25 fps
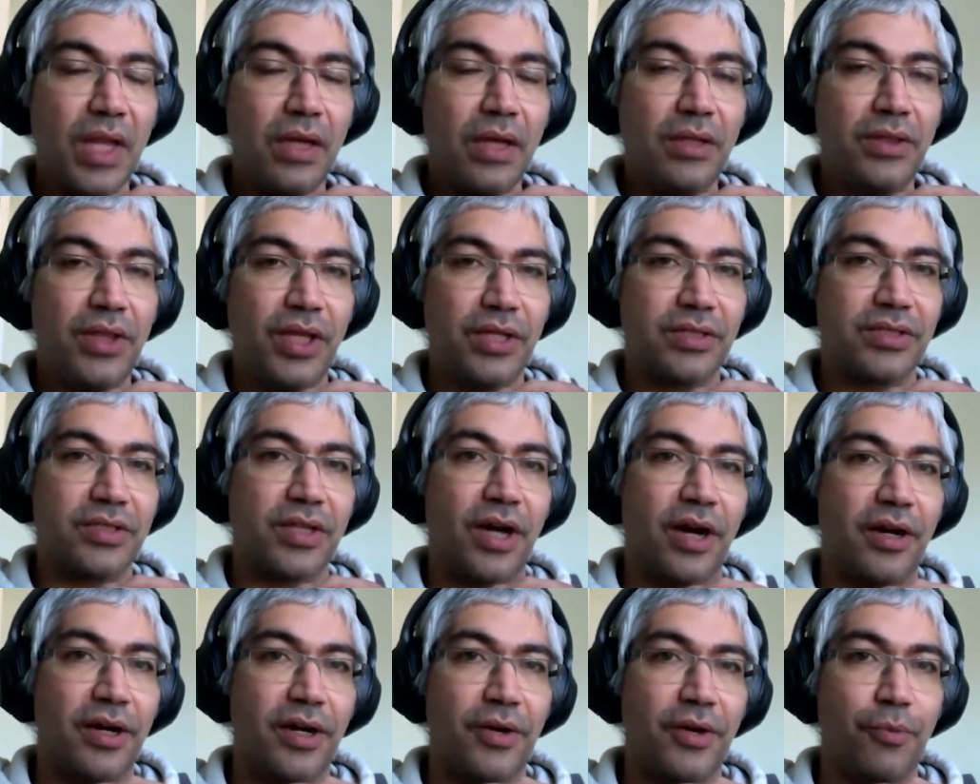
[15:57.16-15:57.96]
they
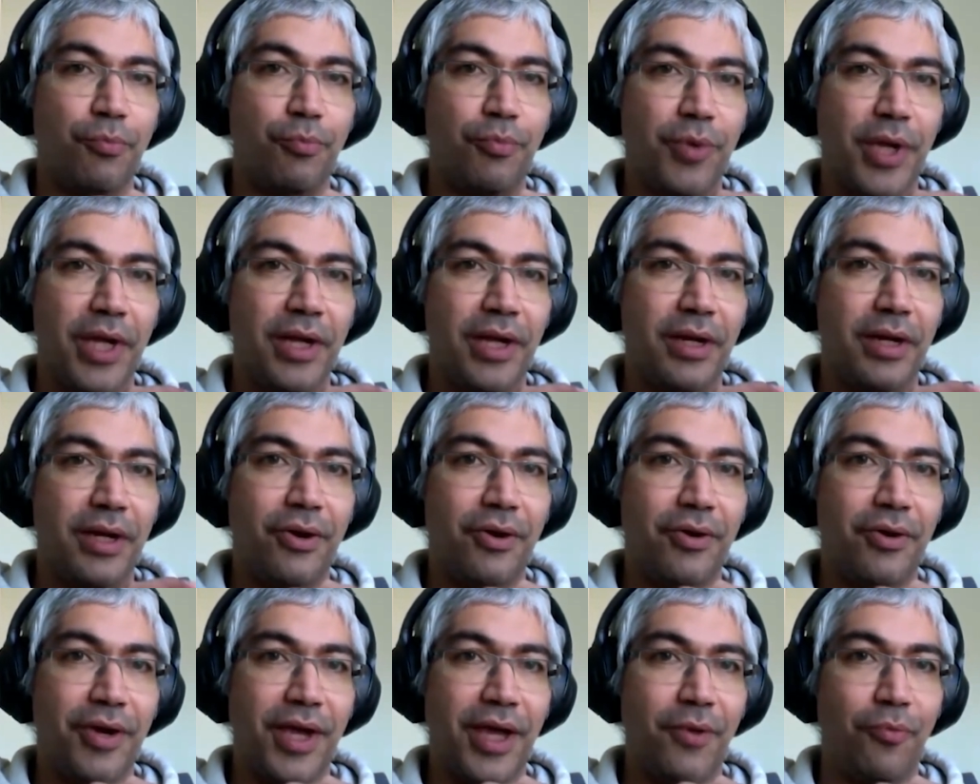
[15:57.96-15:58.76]
started with,
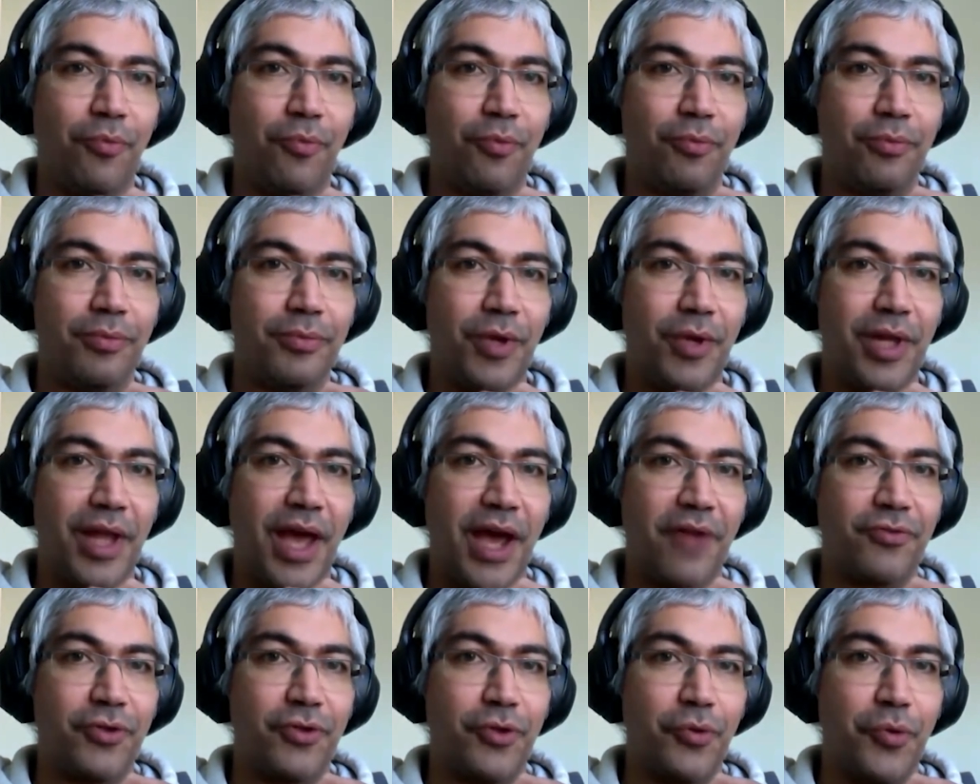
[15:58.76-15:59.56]
okay, we'll
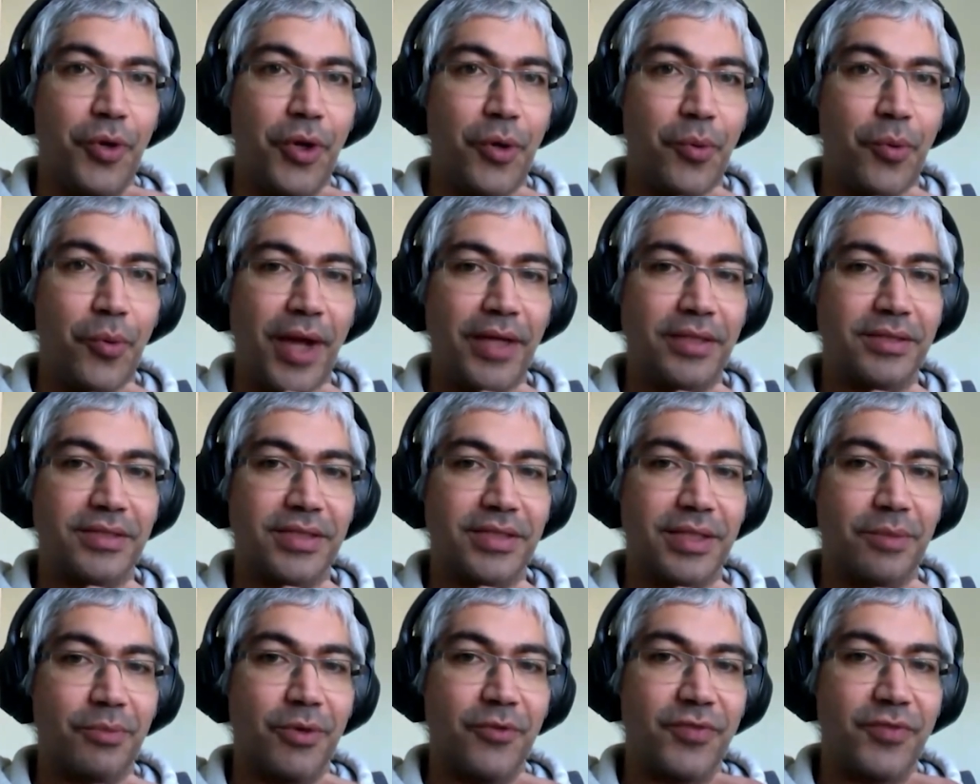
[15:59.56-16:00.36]
have to rewrite
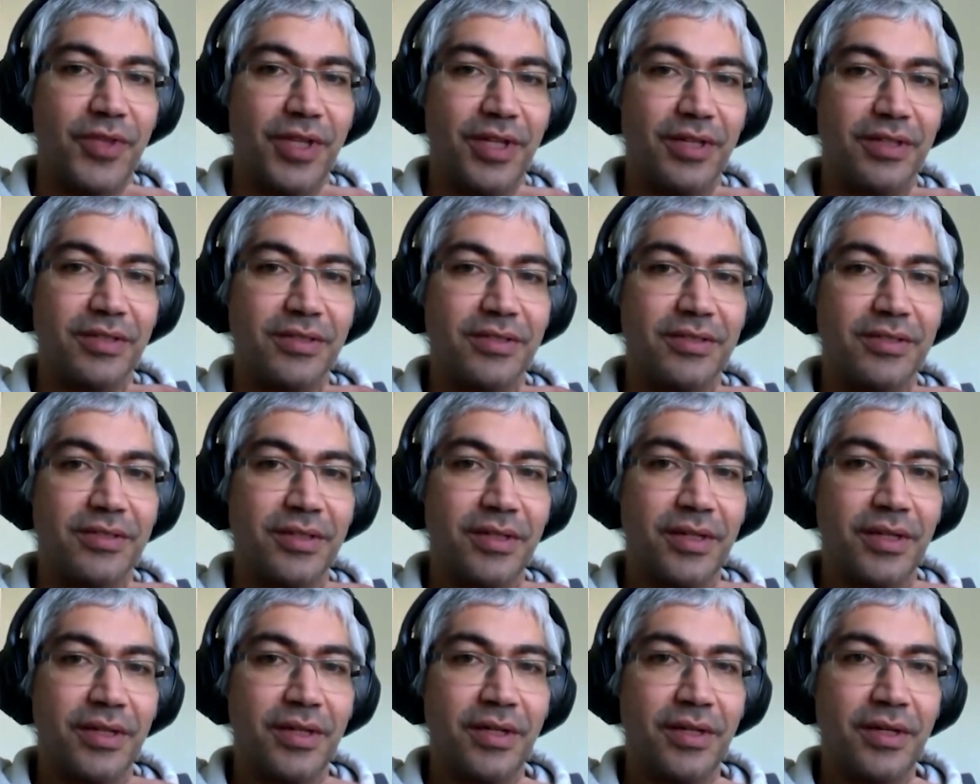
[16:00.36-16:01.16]
some of this.
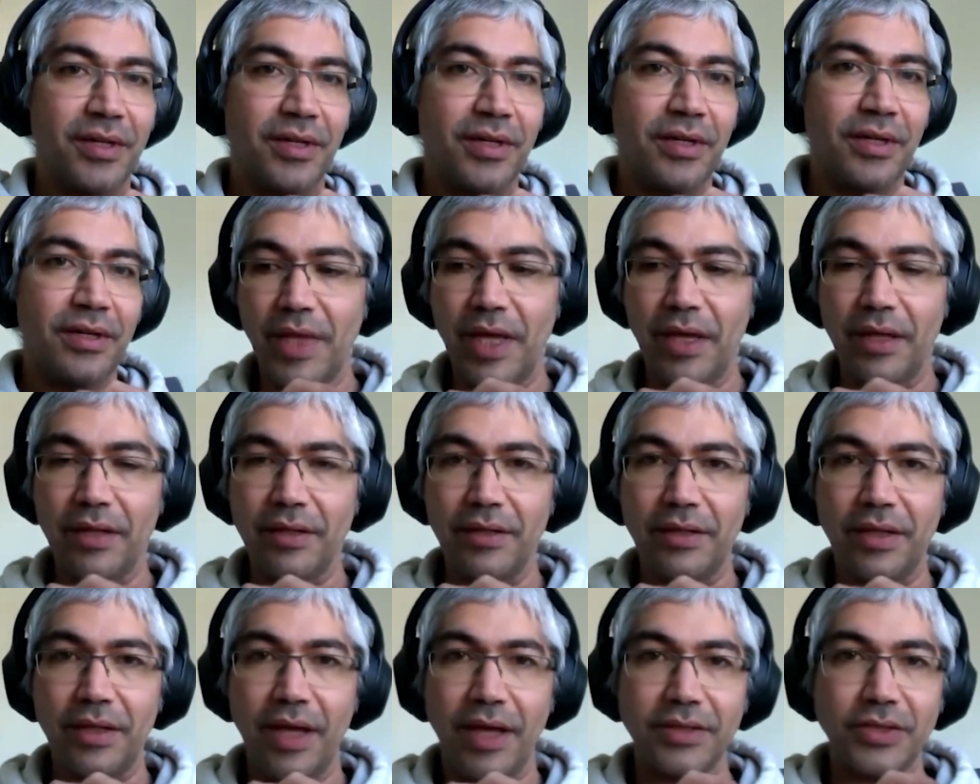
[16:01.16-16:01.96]

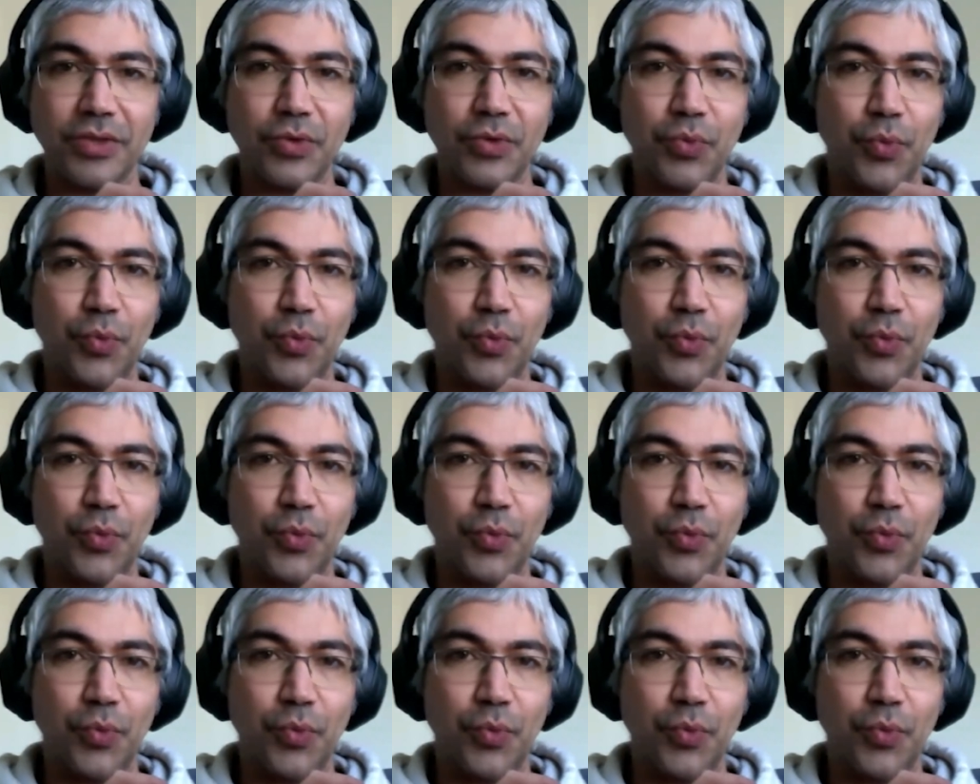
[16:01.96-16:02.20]
And that's